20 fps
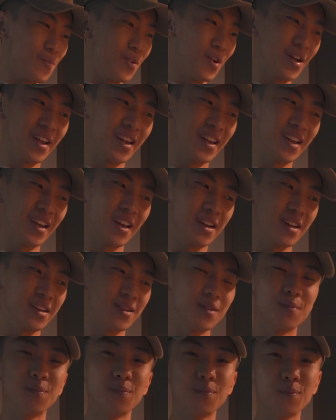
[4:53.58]
But
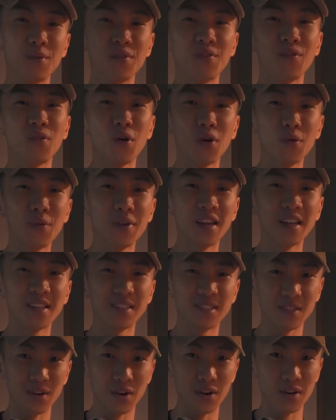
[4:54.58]
before we get
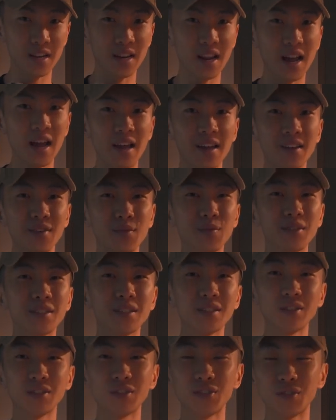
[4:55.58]
started, I
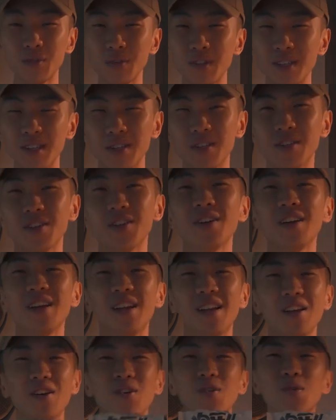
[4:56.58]
was too eager
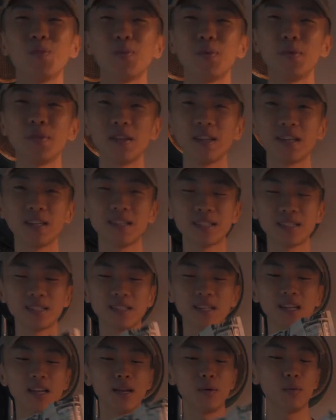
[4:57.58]
and I opened
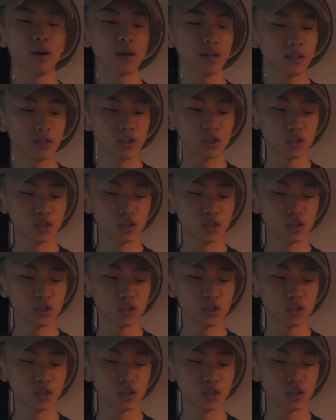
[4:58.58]
this and I wanted to